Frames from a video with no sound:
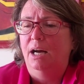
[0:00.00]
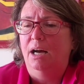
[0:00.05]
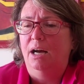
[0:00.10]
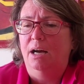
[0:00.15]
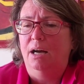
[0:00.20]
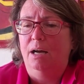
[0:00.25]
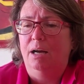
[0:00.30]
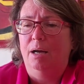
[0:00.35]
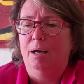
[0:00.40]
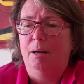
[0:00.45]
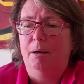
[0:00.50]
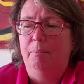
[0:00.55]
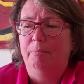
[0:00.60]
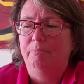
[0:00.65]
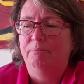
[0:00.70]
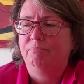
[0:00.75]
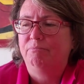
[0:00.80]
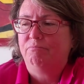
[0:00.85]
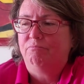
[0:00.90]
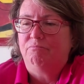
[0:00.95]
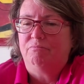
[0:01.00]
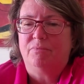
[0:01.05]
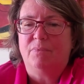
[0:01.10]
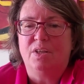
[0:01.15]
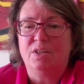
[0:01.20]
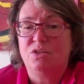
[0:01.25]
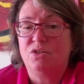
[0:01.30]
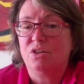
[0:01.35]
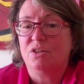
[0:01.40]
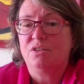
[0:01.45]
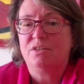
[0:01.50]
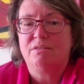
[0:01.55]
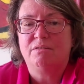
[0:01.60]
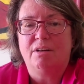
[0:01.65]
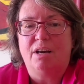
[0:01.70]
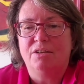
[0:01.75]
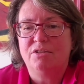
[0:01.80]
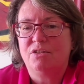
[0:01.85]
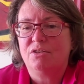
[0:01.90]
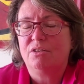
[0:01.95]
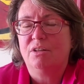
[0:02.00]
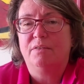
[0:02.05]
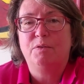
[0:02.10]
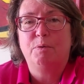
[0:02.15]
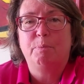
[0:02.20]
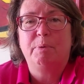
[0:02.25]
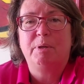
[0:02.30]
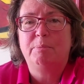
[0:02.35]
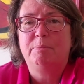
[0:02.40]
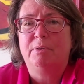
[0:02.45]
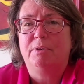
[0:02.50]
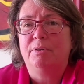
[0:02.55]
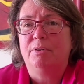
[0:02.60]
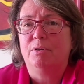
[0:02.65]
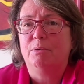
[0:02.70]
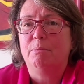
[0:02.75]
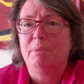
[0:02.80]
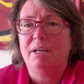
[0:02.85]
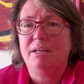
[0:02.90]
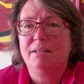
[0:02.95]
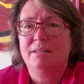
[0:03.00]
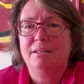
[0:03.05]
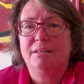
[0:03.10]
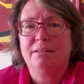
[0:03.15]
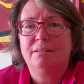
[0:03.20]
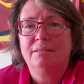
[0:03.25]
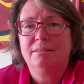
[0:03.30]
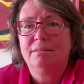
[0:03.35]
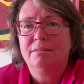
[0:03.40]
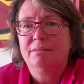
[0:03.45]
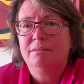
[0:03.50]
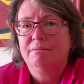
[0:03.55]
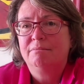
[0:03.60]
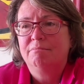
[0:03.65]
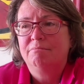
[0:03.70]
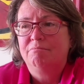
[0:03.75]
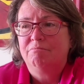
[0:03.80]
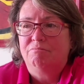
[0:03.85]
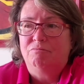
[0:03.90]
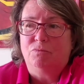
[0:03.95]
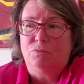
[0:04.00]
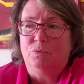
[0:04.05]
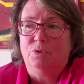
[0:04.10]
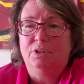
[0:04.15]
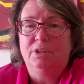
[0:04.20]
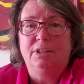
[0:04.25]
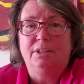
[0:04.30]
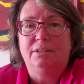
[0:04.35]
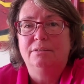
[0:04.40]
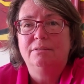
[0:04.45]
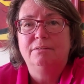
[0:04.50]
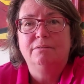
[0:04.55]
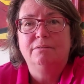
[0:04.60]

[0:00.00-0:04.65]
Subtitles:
I just love the people. They're amazing. Really.